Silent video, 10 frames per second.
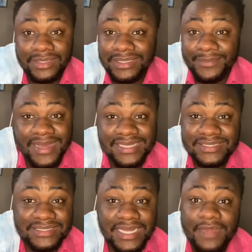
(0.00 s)
The mask
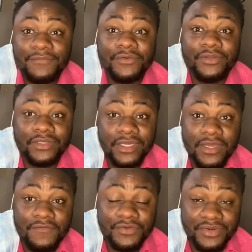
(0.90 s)
is not for you
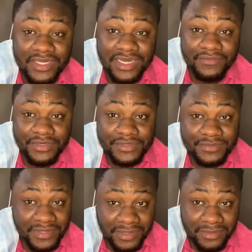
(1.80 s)
to cover your
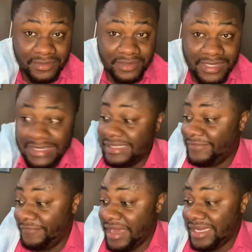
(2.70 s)
smell. And
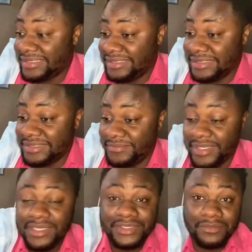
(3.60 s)
if I could still
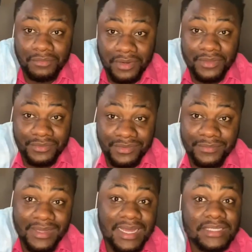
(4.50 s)
smell your breath through the
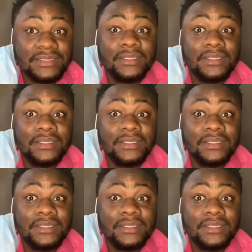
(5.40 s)
mask,